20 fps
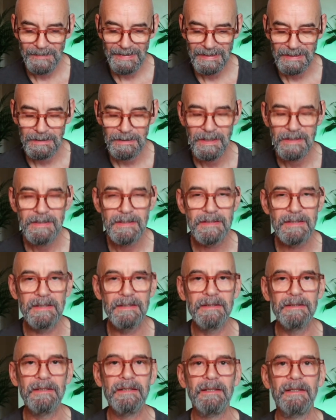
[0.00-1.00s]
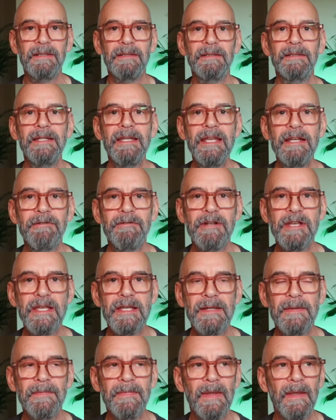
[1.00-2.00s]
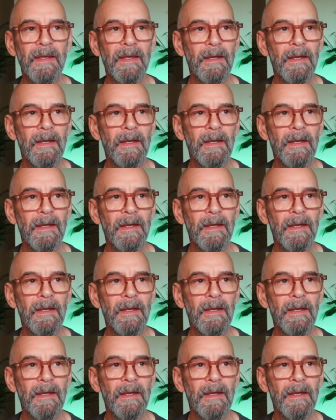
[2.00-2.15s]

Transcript: Cleansing and clearing.